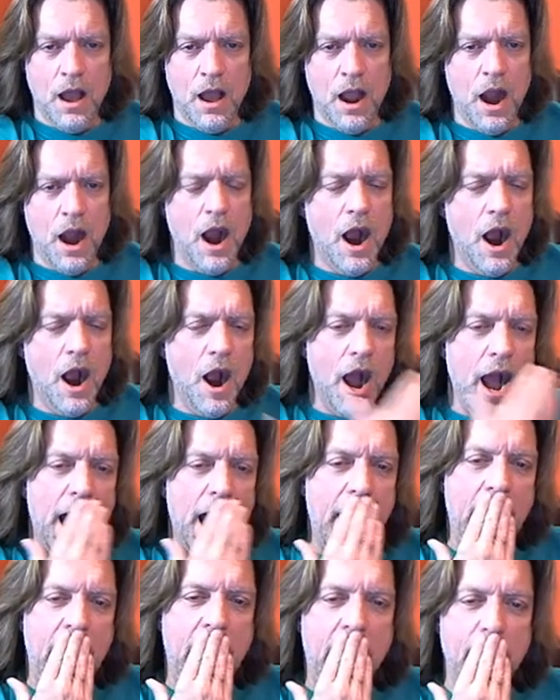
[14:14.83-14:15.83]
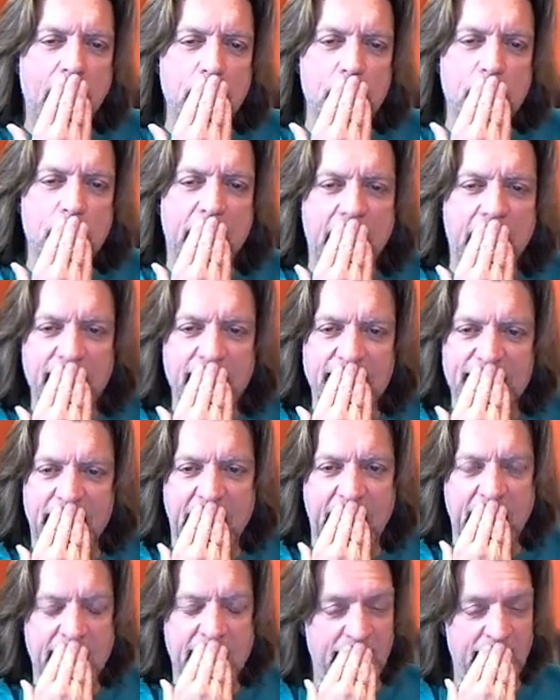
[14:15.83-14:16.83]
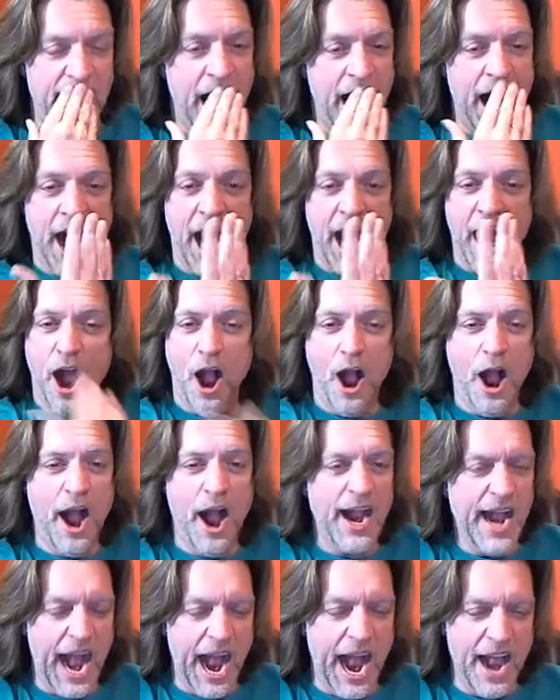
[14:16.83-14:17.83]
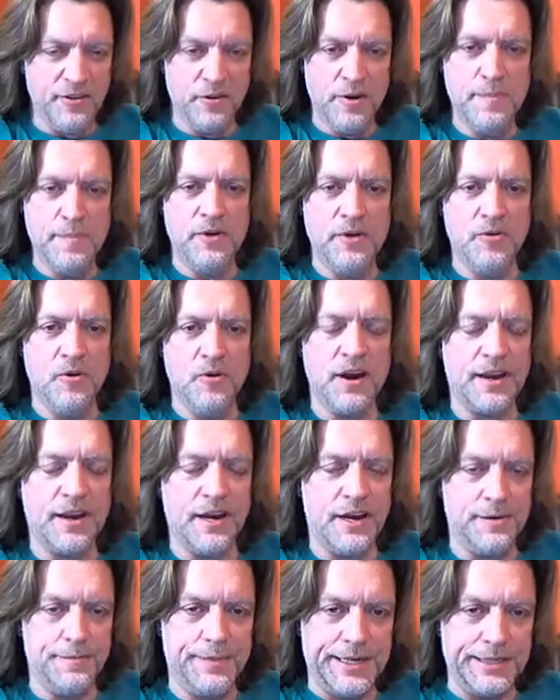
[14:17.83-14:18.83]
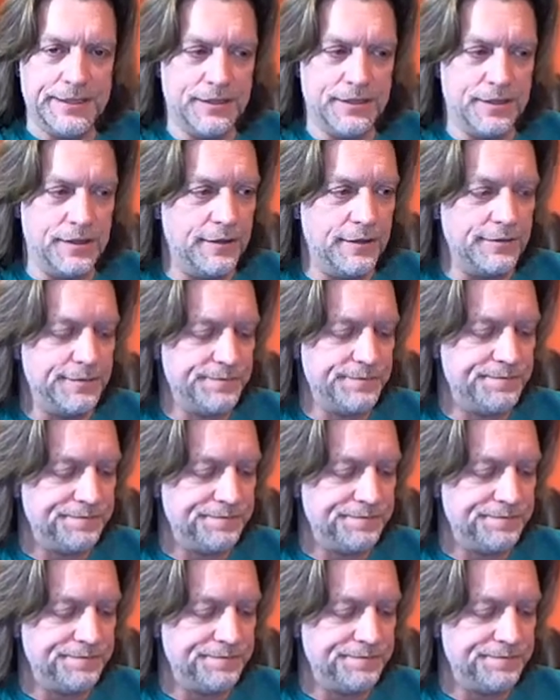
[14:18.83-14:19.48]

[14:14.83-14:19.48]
Oh, I apologize. Guys, we've been working our butts off.